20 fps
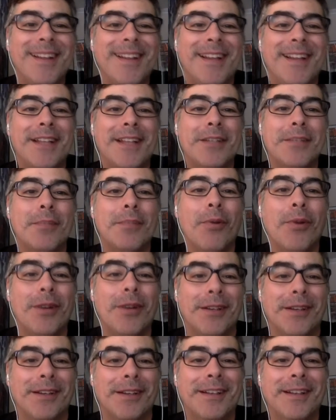it's
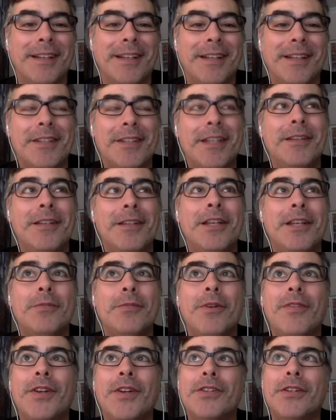important. These
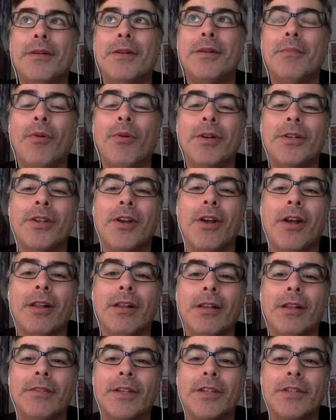movies are important to
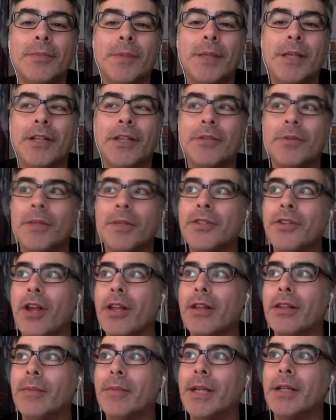all of us because we
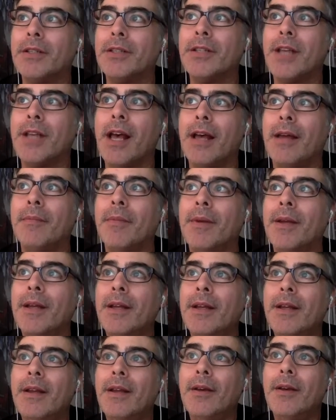saw them at a time
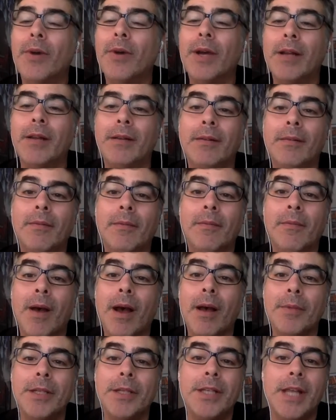when
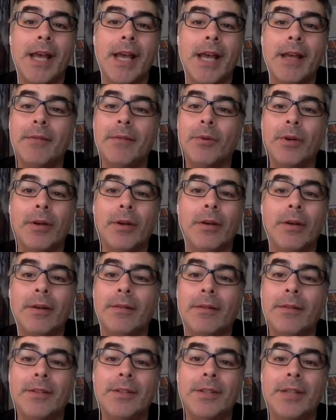mom and dad
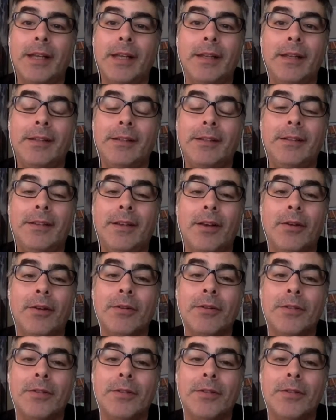were saying, go